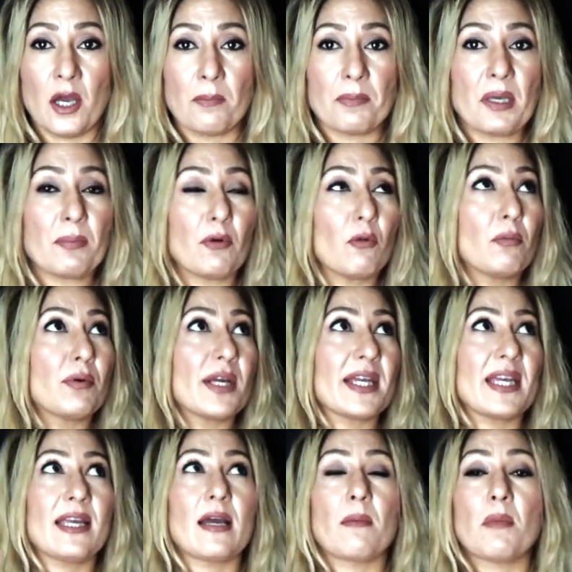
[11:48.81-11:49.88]
People
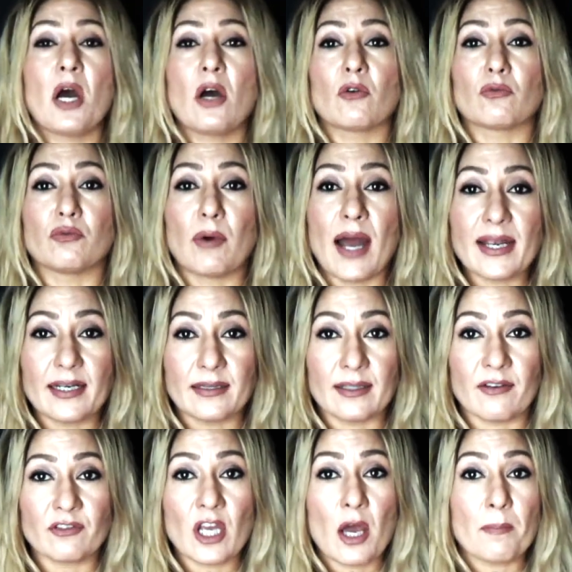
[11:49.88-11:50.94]
breaking up right and
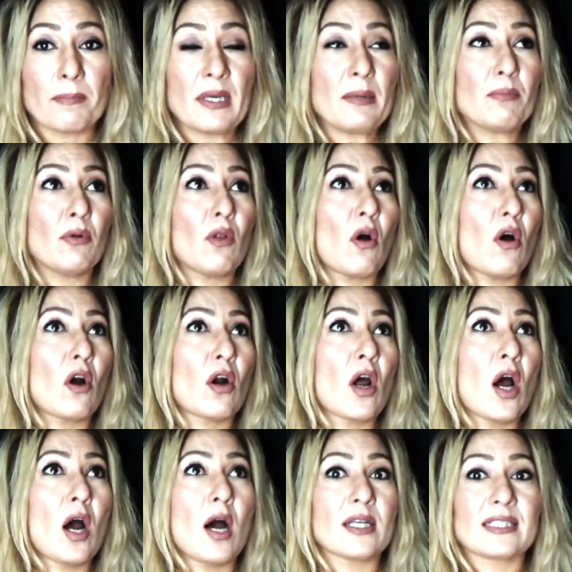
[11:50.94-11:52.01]
left. People are
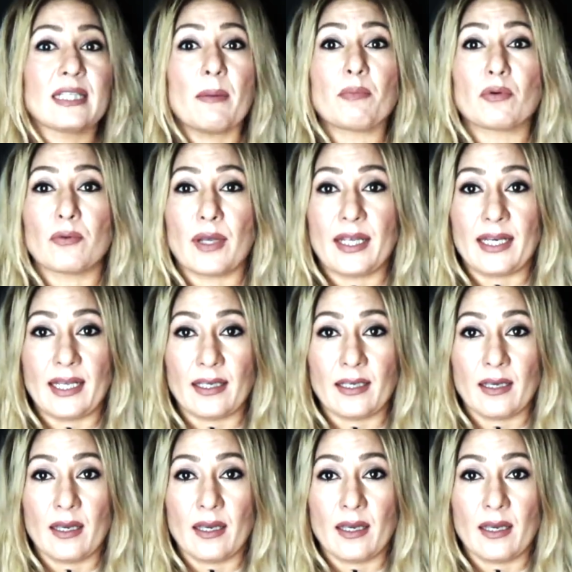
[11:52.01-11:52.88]
separating.